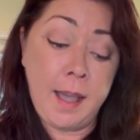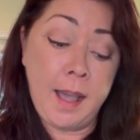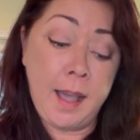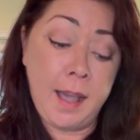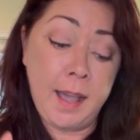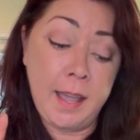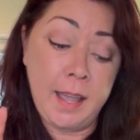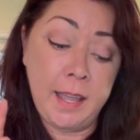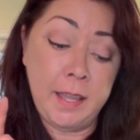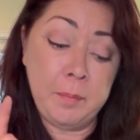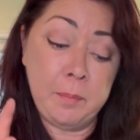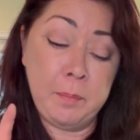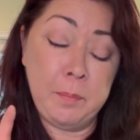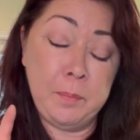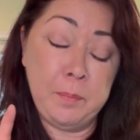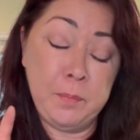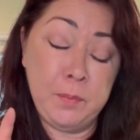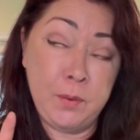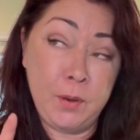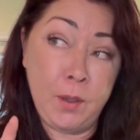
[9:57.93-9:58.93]
I
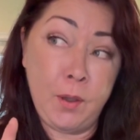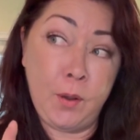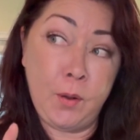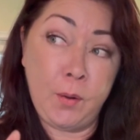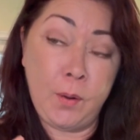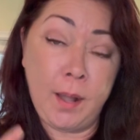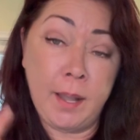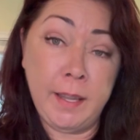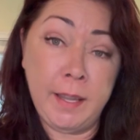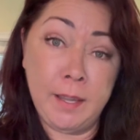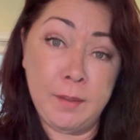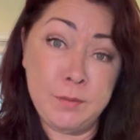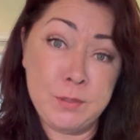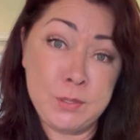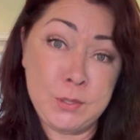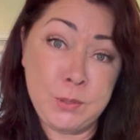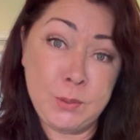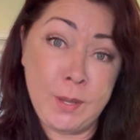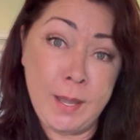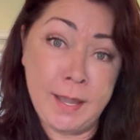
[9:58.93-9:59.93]
know I have
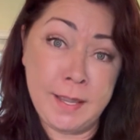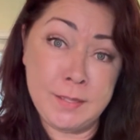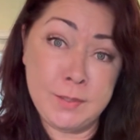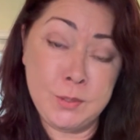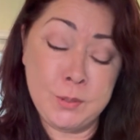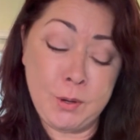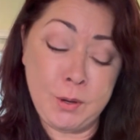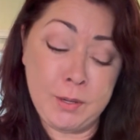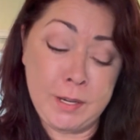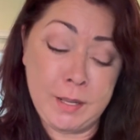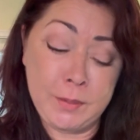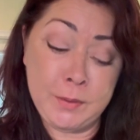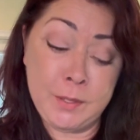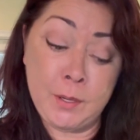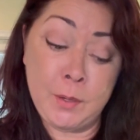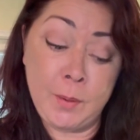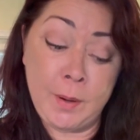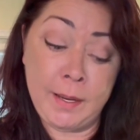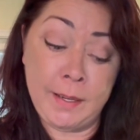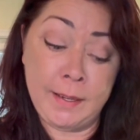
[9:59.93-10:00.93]
2 heads growing out
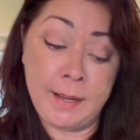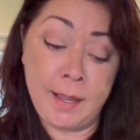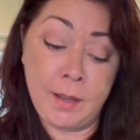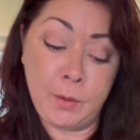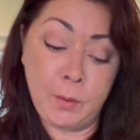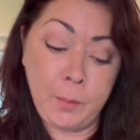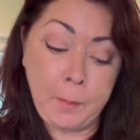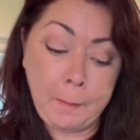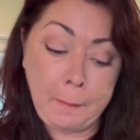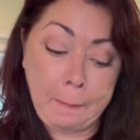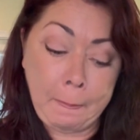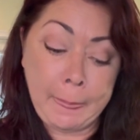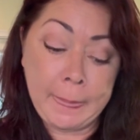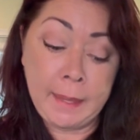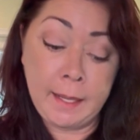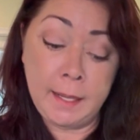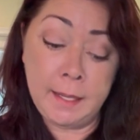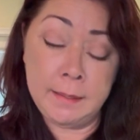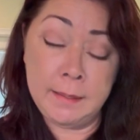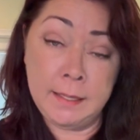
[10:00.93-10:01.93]
there right now
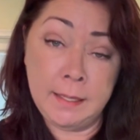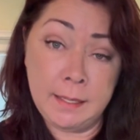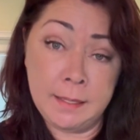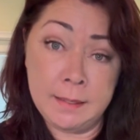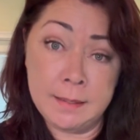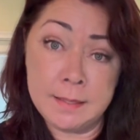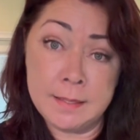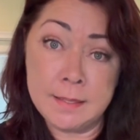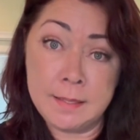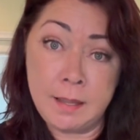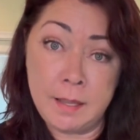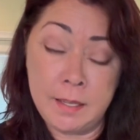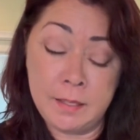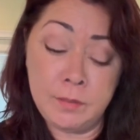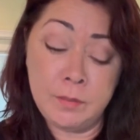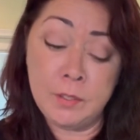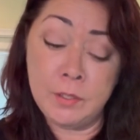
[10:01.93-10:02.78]
in the heat of the sun.